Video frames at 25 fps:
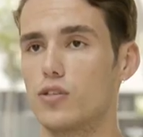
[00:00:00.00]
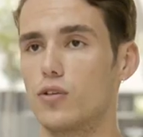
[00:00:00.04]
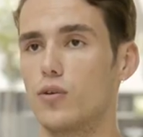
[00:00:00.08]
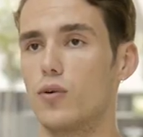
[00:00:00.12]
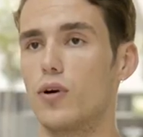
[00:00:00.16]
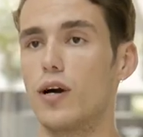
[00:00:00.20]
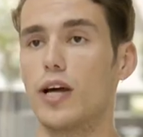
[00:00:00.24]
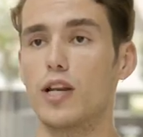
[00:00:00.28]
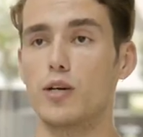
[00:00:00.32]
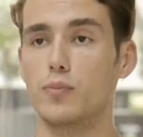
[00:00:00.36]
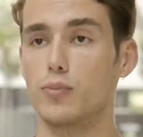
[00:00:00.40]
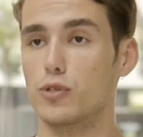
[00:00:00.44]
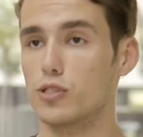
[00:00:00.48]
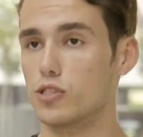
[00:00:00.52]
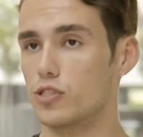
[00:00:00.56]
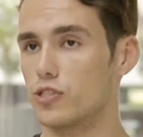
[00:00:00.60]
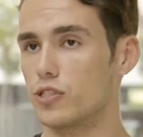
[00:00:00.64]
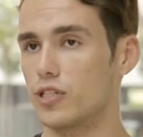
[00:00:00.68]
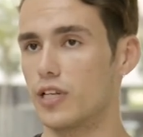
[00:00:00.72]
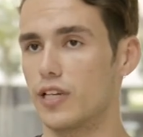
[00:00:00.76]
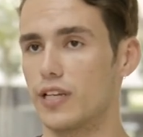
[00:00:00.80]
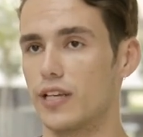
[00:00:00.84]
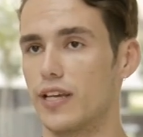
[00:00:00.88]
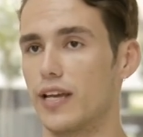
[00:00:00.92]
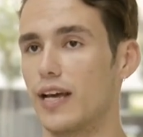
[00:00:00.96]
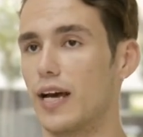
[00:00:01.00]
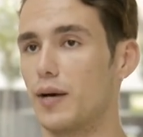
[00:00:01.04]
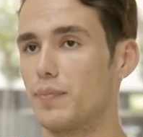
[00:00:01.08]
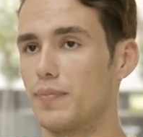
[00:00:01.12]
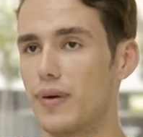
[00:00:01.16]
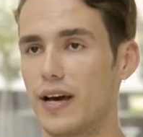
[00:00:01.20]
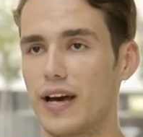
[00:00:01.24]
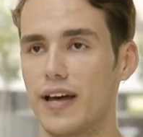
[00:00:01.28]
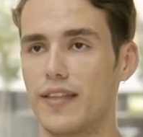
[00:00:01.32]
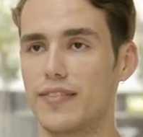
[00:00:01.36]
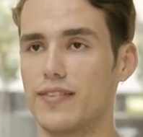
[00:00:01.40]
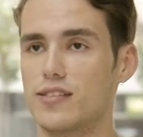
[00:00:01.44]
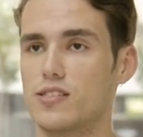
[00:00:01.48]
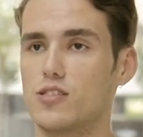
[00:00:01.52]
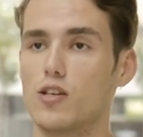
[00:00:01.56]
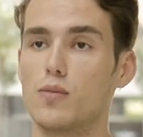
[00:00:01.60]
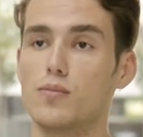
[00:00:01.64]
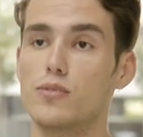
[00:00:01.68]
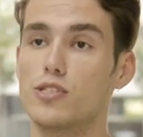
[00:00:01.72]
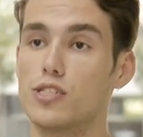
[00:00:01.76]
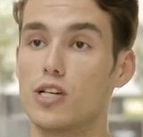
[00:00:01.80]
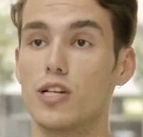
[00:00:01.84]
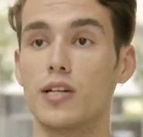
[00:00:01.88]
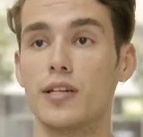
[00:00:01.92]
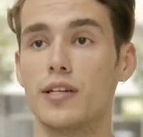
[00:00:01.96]
you an opportunity, a path, some
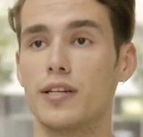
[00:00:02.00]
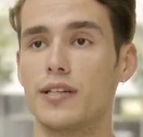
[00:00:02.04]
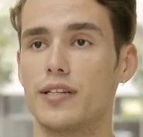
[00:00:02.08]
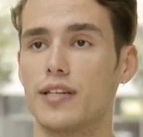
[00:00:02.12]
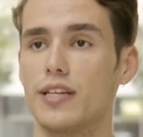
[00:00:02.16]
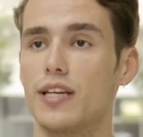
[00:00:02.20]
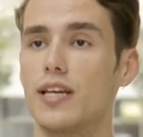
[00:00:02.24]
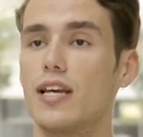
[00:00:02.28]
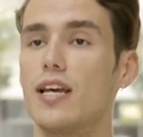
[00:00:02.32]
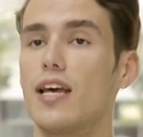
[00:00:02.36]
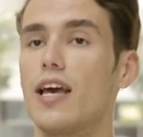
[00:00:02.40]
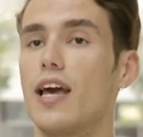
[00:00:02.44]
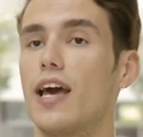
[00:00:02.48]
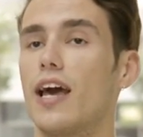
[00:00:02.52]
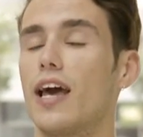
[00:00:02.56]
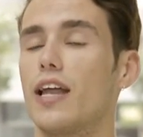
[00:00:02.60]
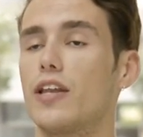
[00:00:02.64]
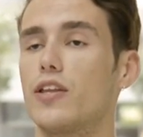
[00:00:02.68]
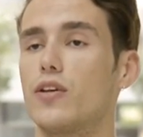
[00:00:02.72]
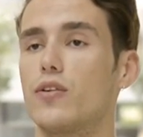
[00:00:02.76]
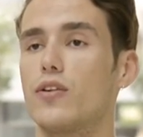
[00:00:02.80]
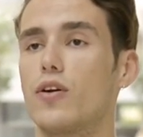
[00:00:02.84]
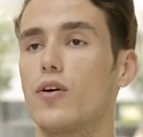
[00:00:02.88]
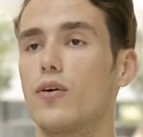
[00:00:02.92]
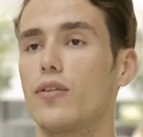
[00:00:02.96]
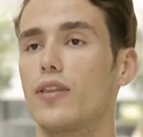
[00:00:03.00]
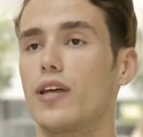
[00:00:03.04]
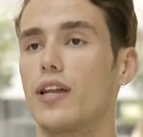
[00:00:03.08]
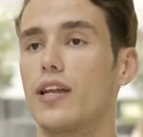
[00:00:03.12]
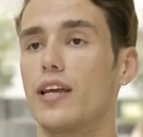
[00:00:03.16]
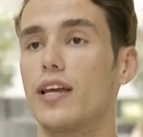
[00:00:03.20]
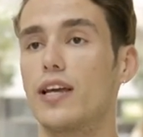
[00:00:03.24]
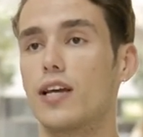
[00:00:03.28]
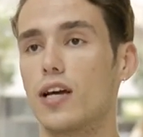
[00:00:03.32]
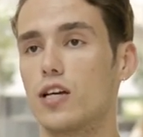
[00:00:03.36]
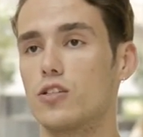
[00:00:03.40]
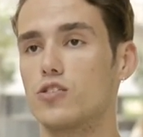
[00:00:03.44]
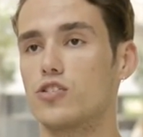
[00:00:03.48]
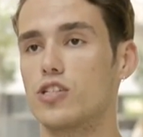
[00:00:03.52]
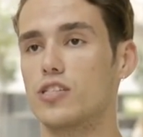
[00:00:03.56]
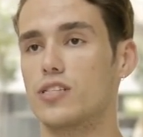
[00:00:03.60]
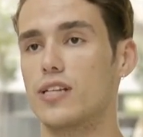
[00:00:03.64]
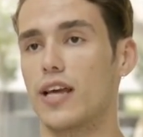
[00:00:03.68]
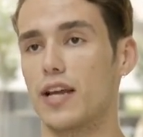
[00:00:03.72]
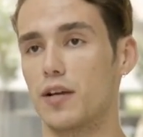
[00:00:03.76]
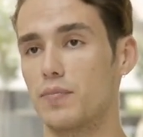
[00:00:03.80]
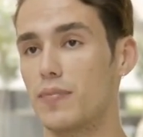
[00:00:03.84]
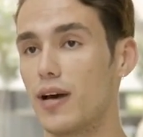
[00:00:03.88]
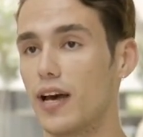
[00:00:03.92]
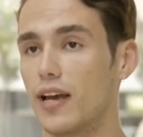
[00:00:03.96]
certainty. And you know that in countries
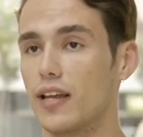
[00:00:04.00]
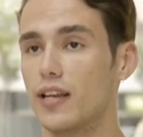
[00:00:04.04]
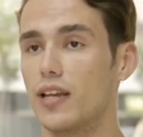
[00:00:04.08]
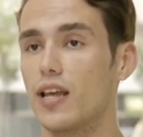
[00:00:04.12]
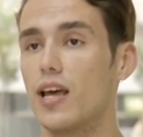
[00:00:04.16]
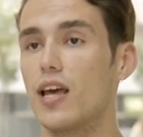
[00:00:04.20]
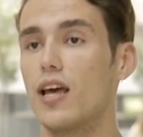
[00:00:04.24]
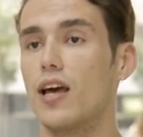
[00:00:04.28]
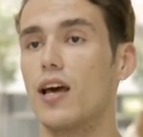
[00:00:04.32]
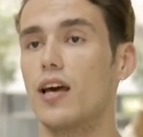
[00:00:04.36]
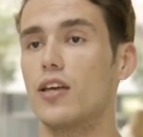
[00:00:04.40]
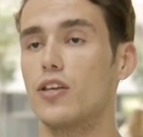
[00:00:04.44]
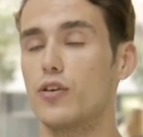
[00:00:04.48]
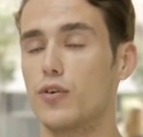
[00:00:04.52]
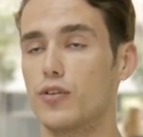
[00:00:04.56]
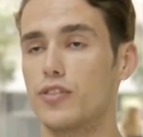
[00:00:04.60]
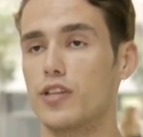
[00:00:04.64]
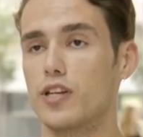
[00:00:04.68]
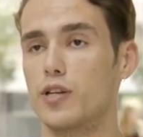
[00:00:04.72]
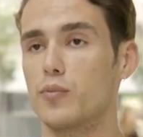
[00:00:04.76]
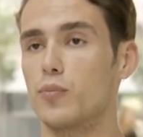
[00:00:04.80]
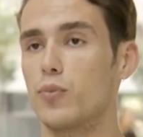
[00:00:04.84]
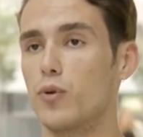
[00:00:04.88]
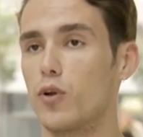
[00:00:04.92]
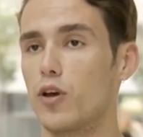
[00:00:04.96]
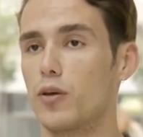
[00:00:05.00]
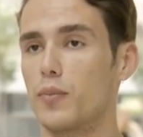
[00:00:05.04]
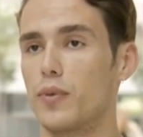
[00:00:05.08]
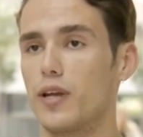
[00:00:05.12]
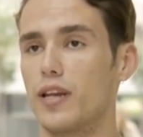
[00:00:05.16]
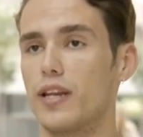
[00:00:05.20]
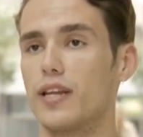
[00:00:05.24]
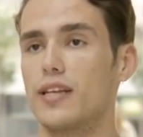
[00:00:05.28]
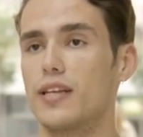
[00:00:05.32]
like mine, youth unemployment